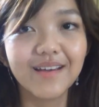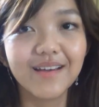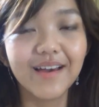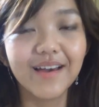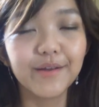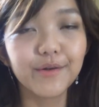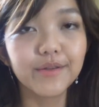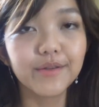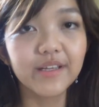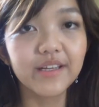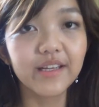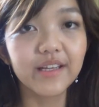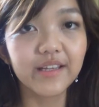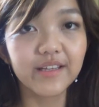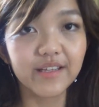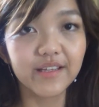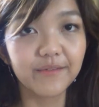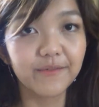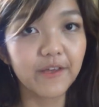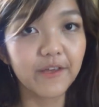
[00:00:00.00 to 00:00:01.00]
I do think that
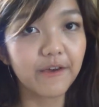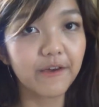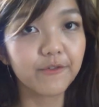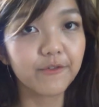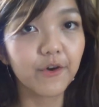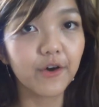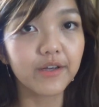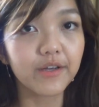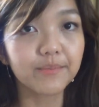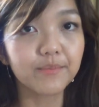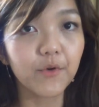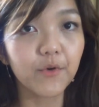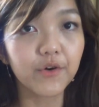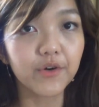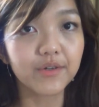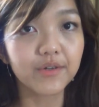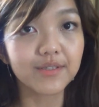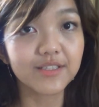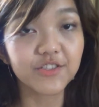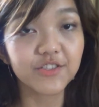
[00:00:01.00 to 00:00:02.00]
if you have got more
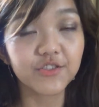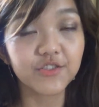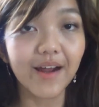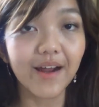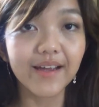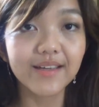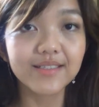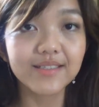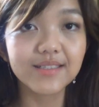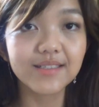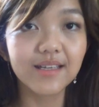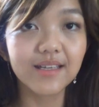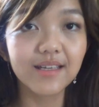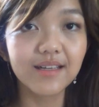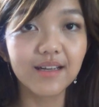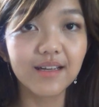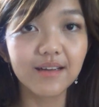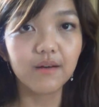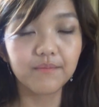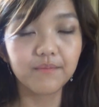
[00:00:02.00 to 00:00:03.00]
on a dry
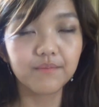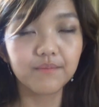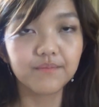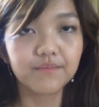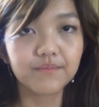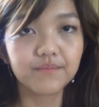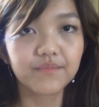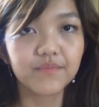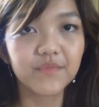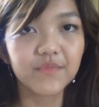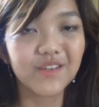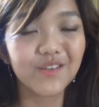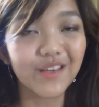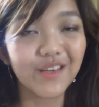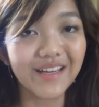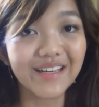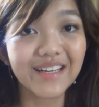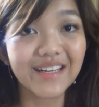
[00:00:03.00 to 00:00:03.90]
skin, you can